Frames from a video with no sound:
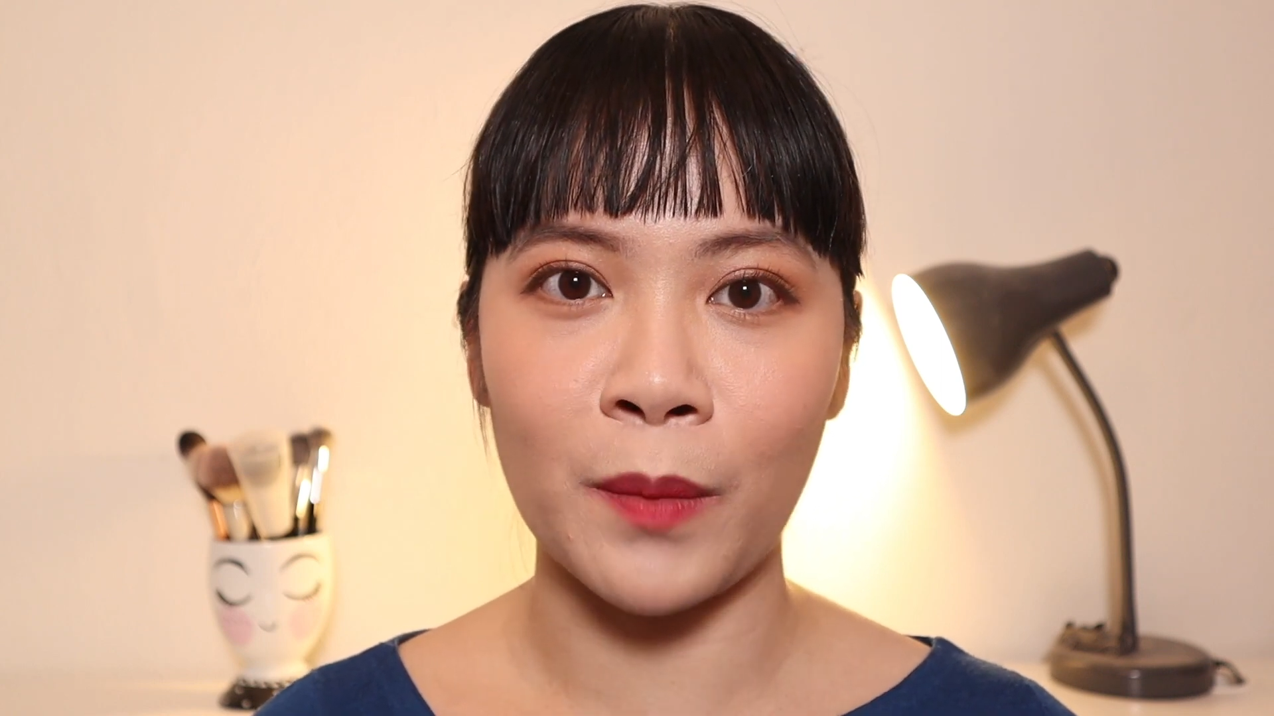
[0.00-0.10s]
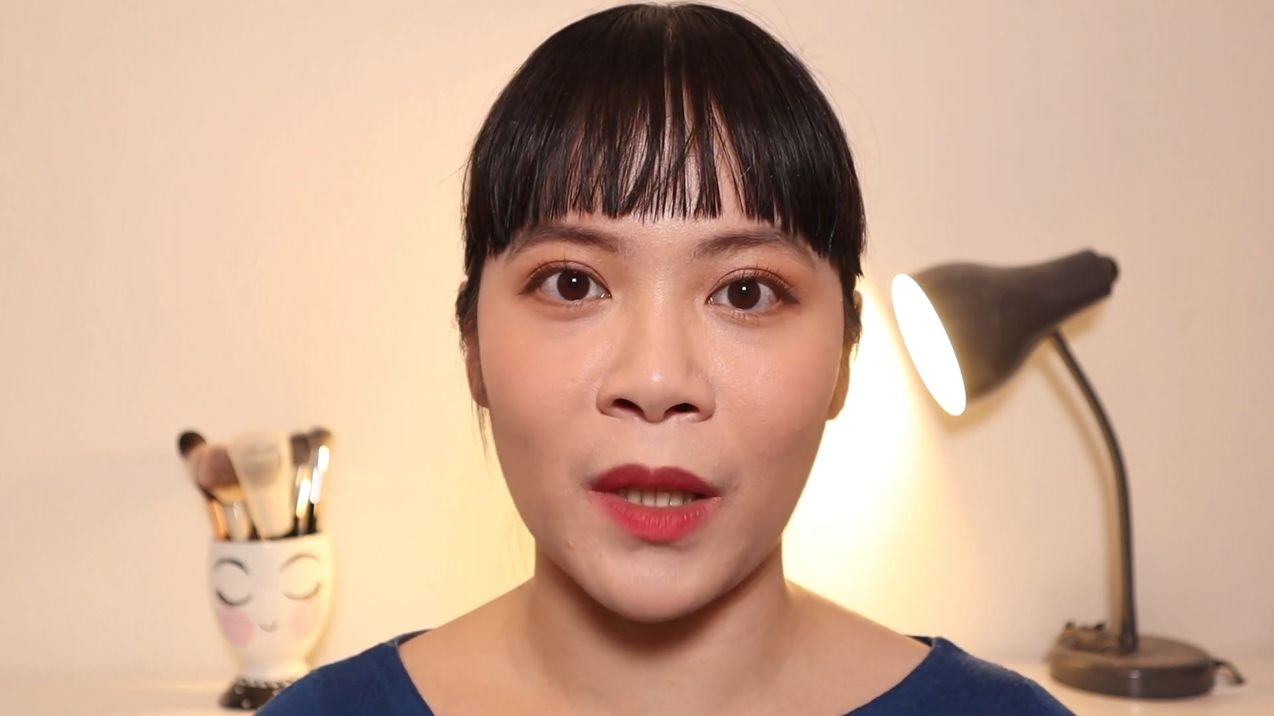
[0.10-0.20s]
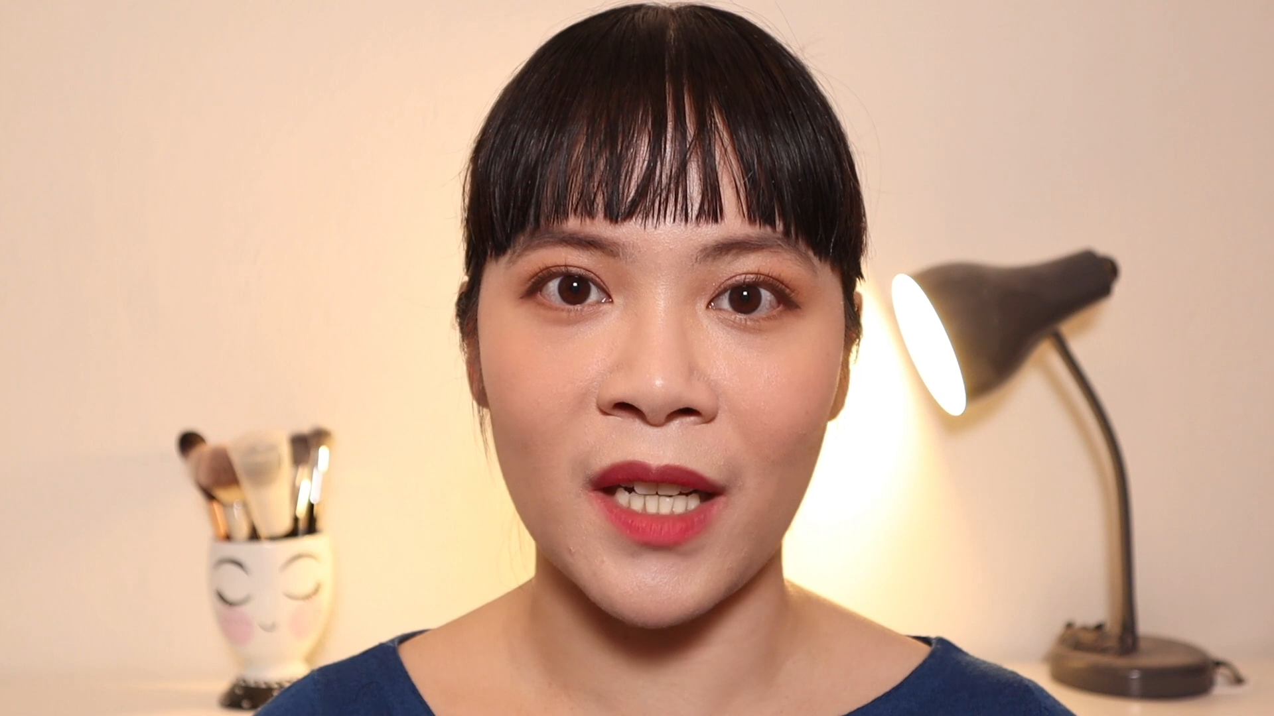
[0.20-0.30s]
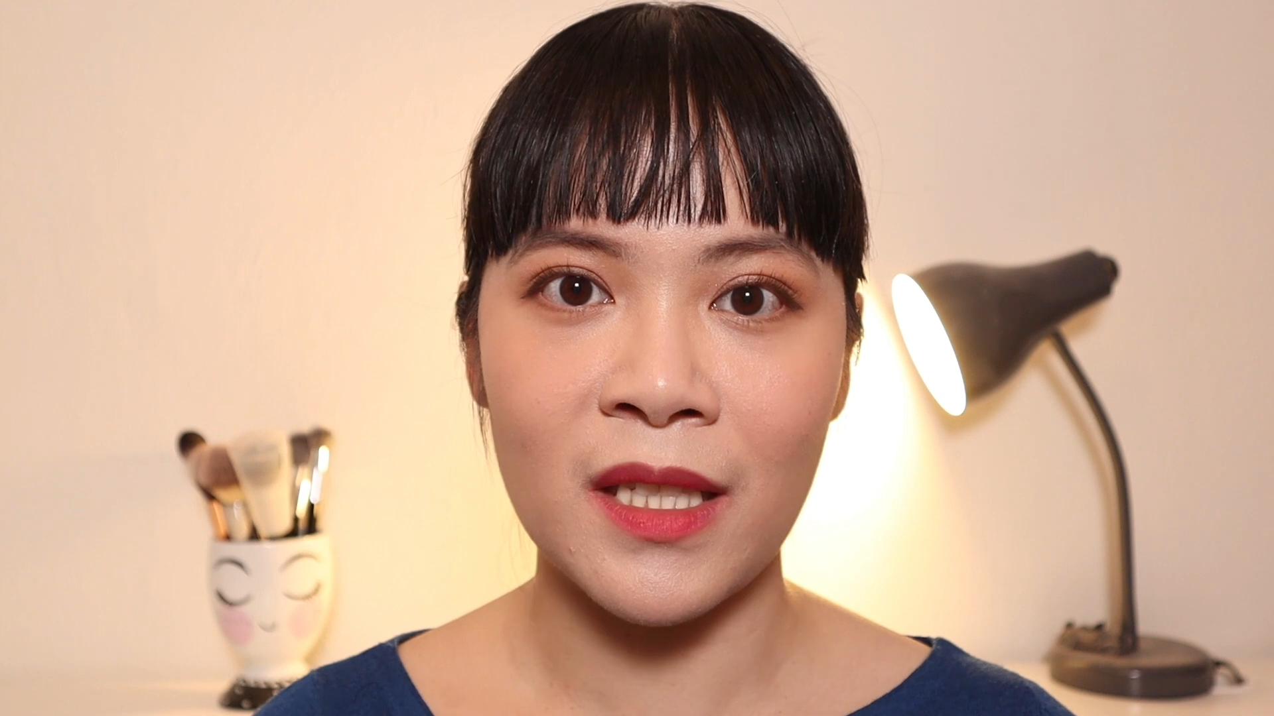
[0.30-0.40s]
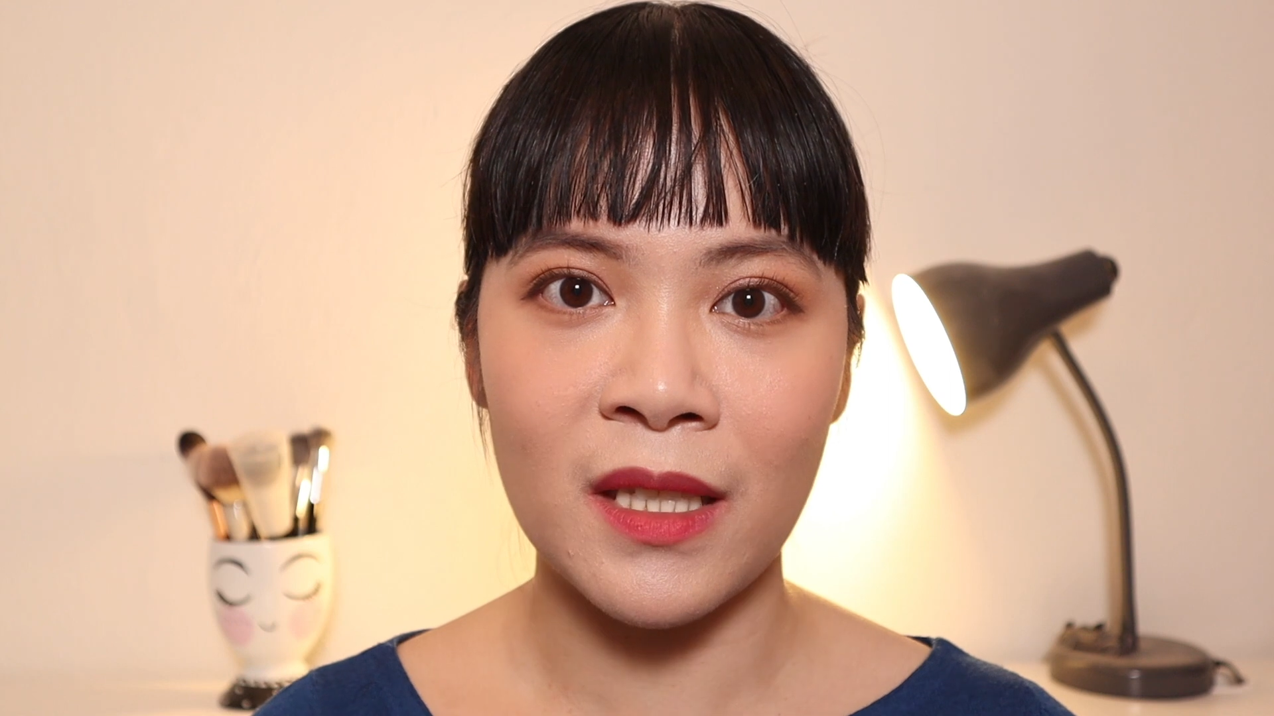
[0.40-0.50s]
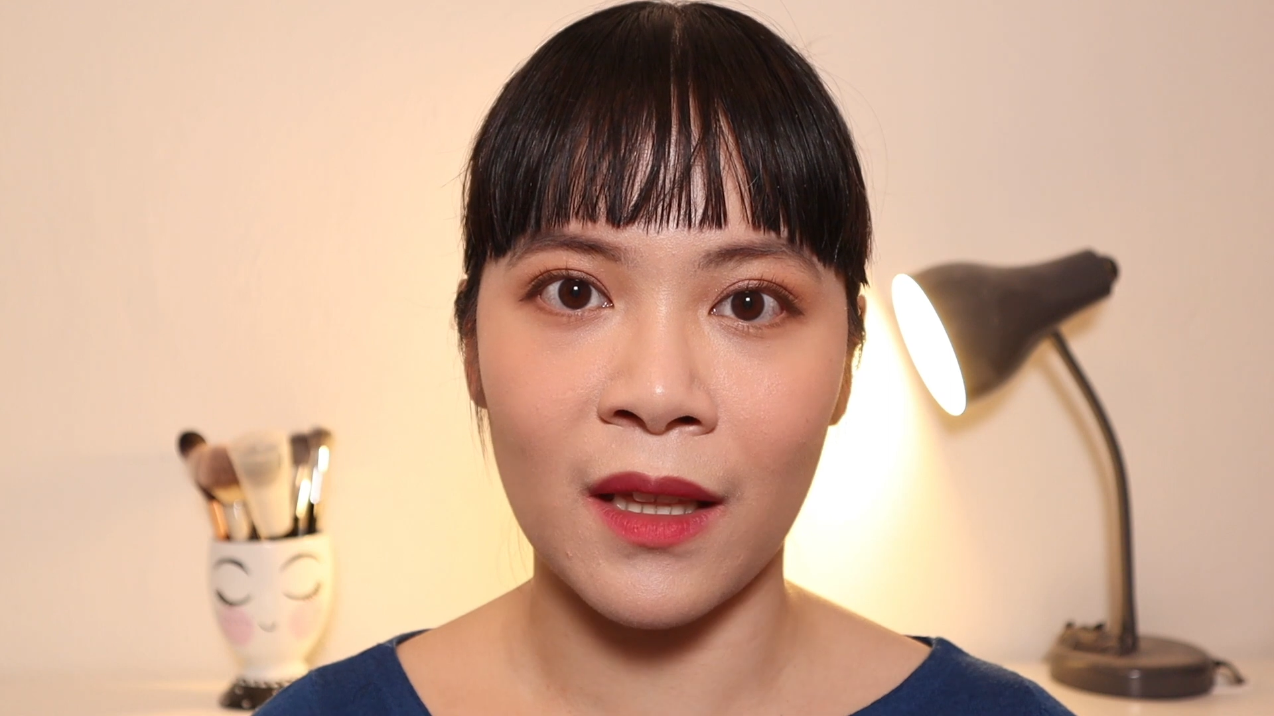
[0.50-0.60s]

plus